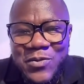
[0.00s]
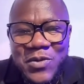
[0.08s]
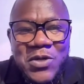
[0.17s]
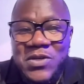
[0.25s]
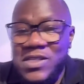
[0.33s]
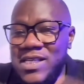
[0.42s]

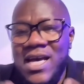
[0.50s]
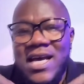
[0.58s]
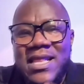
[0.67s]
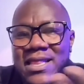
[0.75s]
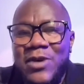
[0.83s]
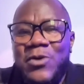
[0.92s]
Because
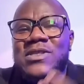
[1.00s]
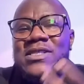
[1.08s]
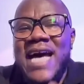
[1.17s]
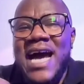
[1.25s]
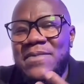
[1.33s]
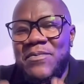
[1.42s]
there was
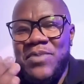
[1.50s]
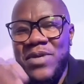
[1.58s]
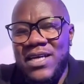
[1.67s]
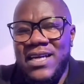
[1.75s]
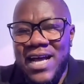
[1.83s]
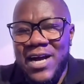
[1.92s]
that
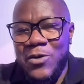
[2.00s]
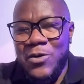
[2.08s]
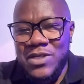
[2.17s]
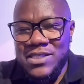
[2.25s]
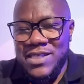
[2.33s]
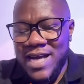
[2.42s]
big
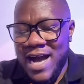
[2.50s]
language